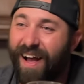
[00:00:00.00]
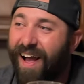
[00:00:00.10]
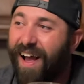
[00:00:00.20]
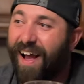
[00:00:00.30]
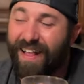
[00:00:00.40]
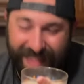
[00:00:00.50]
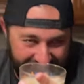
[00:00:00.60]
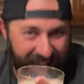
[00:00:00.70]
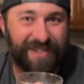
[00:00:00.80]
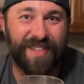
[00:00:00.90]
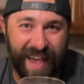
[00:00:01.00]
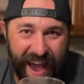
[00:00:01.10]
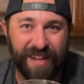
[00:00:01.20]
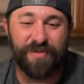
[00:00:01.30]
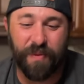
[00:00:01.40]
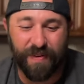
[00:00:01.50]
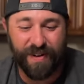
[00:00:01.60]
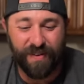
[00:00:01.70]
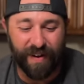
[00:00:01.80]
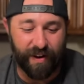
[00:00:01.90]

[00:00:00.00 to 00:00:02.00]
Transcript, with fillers: Yeah. That's that's what we're doing.